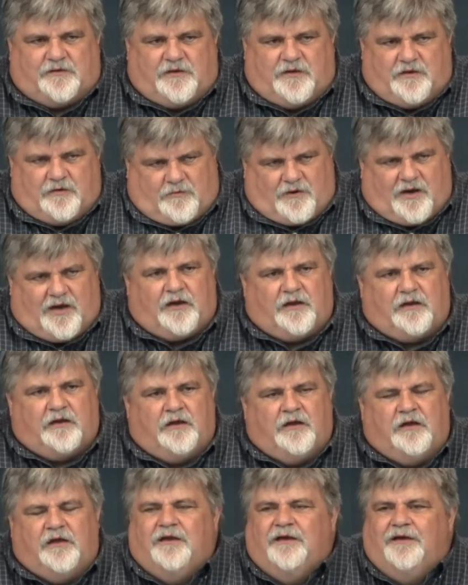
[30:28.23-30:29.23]
You know why?
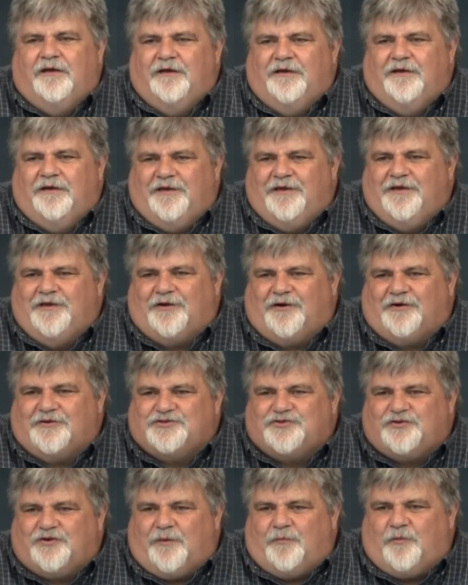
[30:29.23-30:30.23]
He
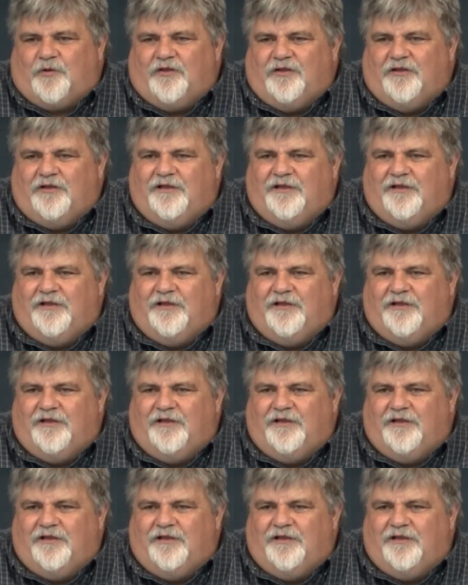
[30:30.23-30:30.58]
caused trouble.